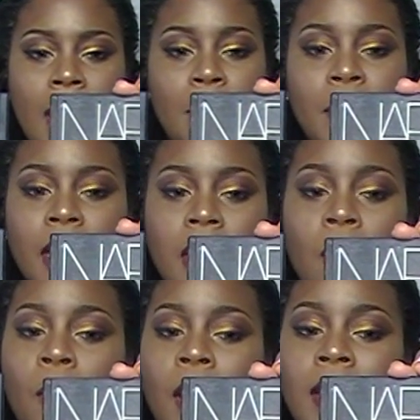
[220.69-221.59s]
and I
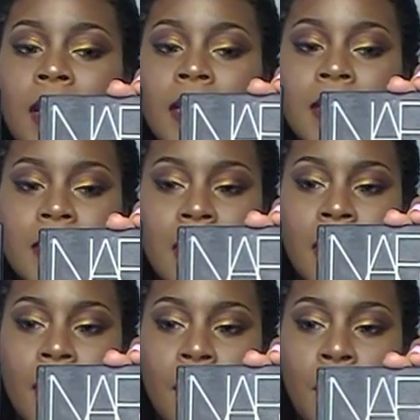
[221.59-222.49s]
picked up one in
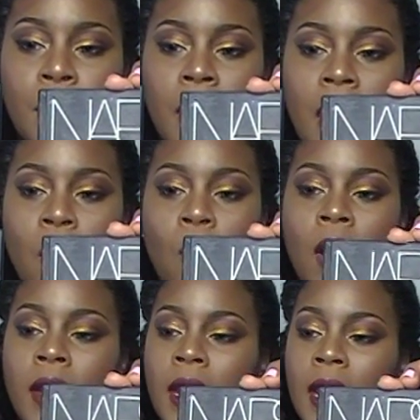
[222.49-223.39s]
Casino and
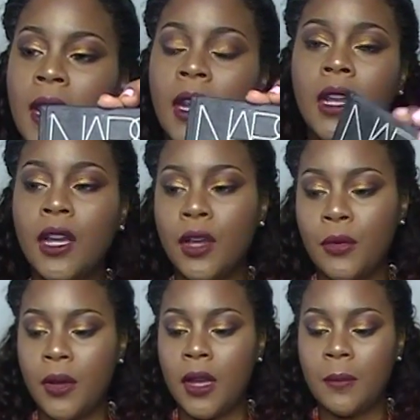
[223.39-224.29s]
one in
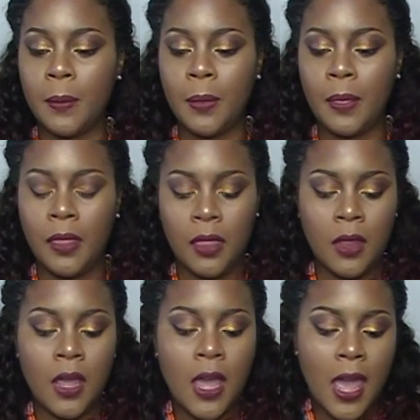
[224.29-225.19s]
Laguna.
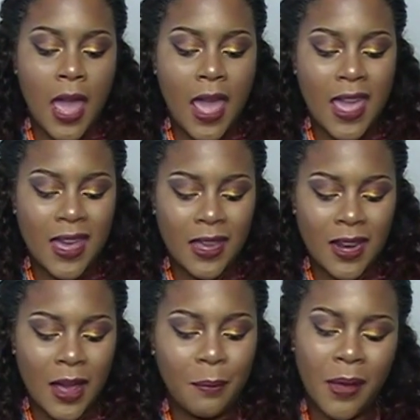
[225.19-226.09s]

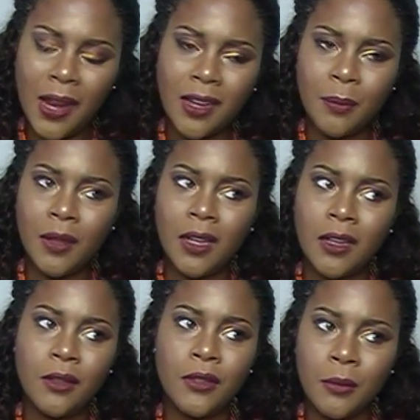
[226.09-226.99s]
And I picked up the
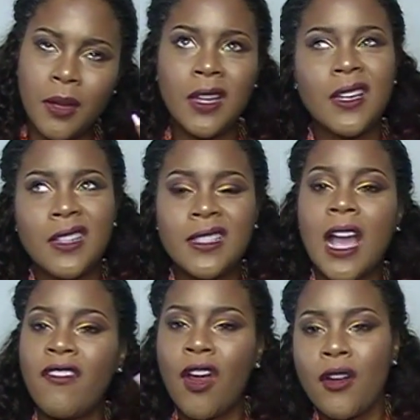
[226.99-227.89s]
Laguna
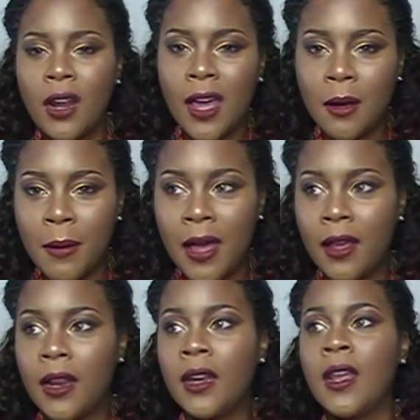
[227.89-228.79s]
because I've heard a lot
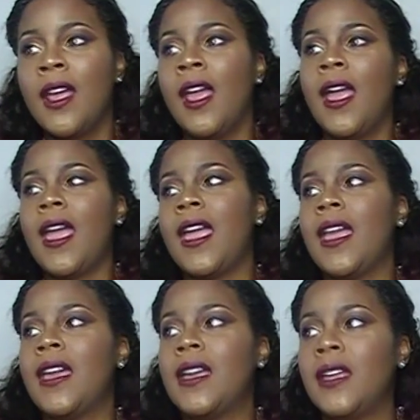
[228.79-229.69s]
about it,
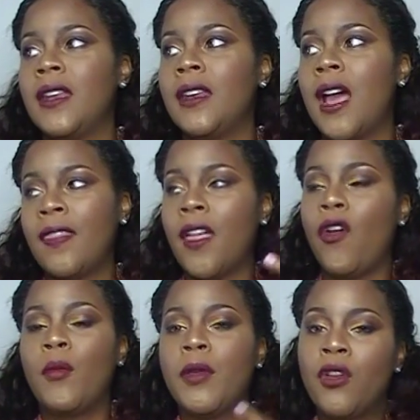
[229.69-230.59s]
and I
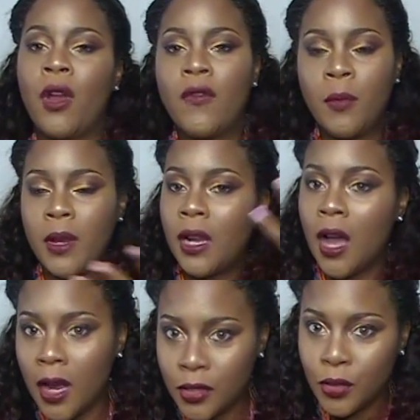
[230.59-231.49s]
thought it would be great for me
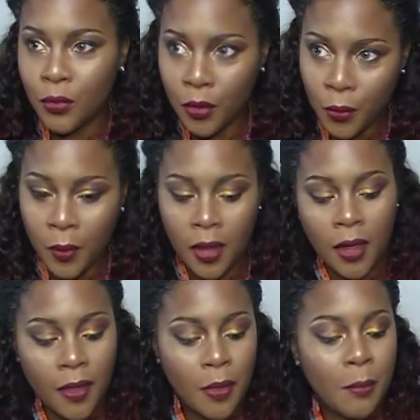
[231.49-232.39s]
to contour
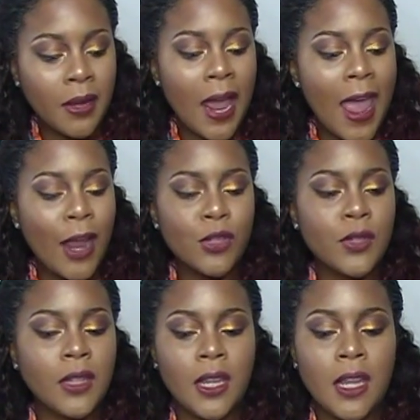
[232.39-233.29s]
with, but
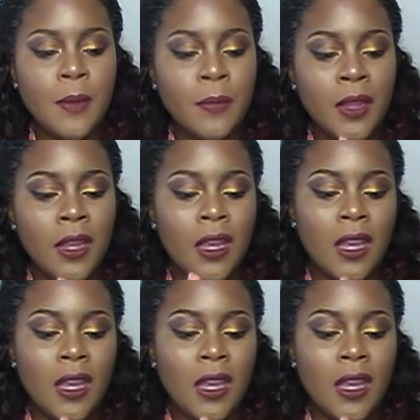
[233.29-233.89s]
actually